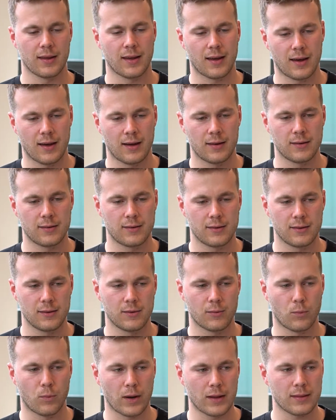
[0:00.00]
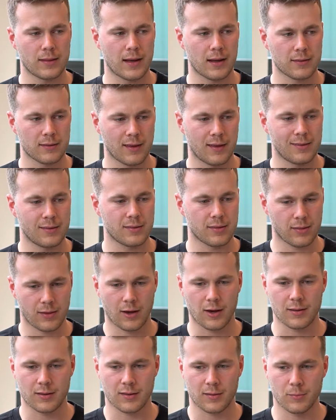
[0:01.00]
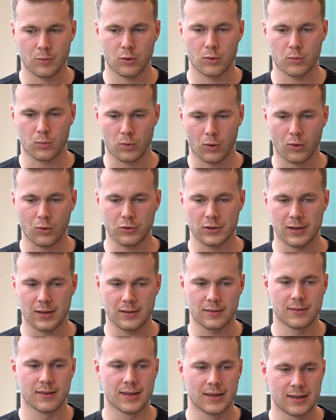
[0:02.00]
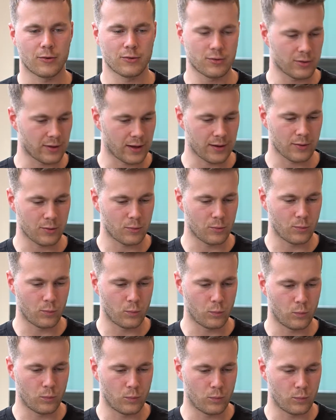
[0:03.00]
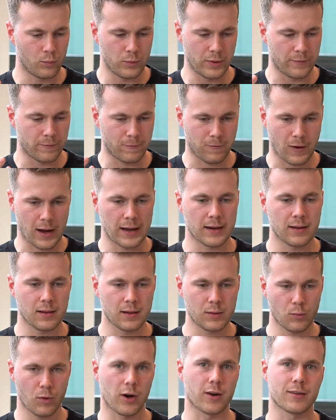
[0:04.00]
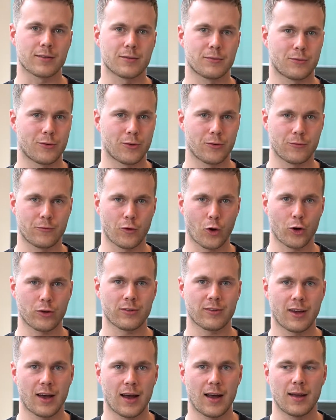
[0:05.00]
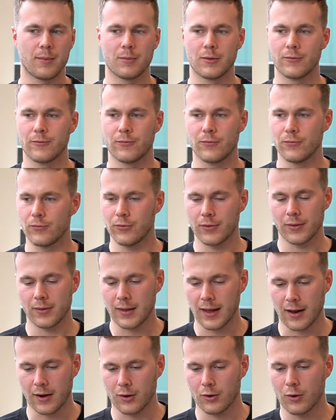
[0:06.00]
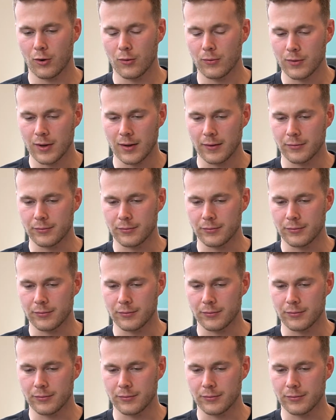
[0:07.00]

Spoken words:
And when that 10th customer rolled in, I was like, it finally worked. For the first time in, I don't know,